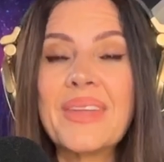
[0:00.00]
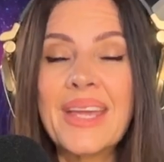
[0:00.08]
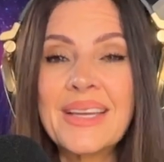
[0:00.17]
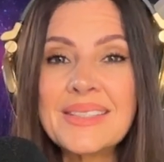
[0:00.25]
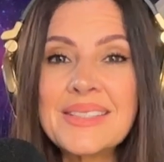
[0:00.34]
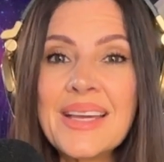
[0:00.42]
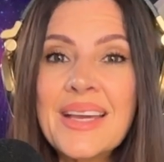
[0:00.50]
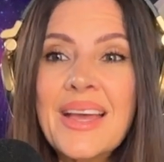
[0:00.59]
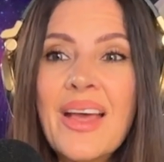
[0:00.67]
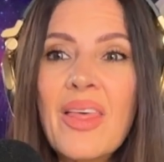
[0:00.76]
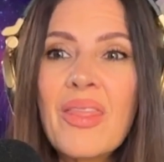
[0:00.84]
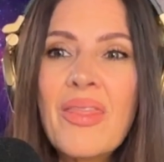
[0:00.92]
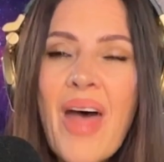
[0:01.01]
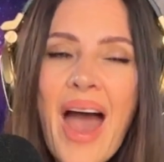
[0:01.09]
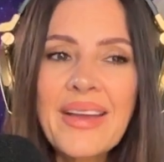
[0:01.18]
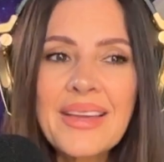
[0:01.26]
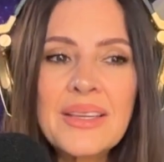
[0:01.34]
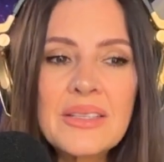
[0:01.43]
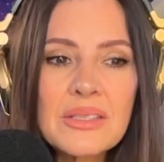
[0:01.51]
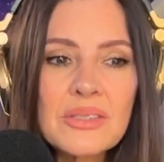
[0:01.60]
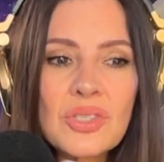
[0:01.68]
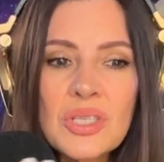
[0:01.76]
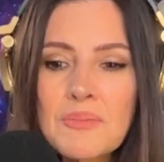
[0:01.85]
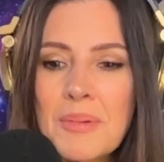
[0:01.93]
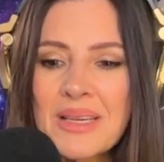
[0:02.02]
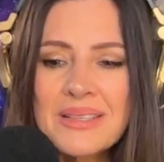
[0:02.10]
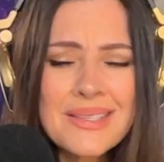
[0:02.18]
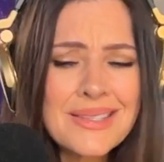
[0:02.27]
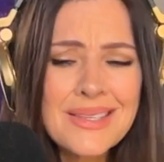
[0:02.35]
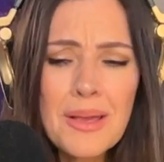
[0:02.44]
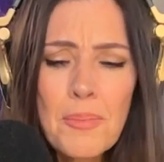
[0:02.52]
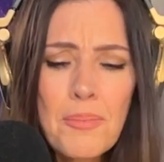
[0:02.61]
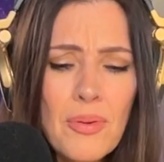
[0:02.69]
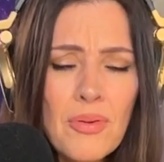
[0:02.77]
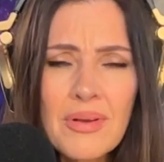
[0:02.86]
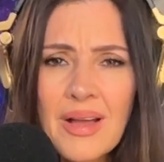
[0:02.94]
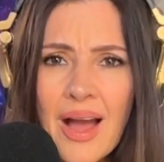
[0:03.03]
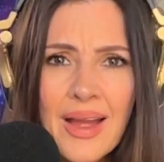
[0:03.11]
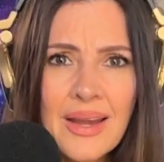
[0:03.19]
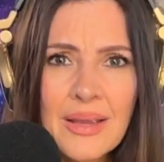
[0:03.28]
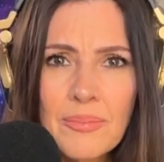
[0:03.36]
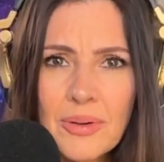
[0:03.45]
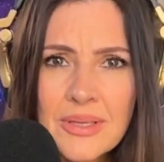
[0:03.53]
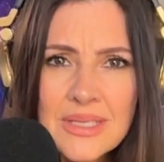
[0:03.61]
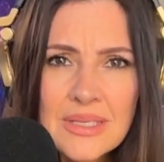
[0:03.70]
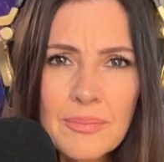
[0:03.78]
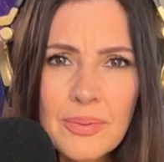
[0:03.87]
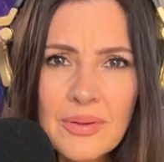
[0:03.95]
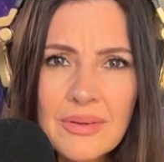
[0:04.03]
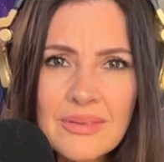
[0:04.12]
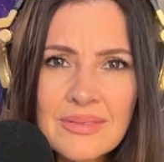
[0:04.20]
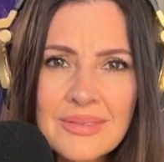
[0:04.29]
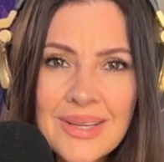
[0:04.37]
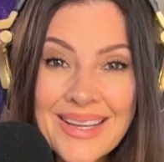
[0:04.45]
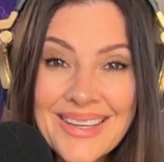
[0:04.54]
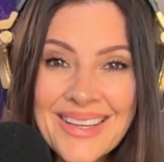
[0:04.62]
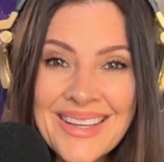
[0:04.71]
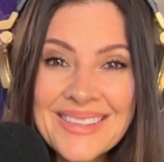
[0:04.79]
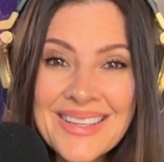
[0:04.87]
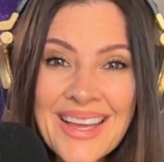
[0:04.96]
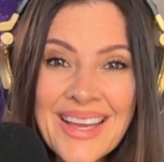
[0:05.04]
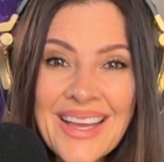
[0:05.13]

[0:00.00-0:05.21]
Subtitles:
And that can just be a simple guiding principle, right? And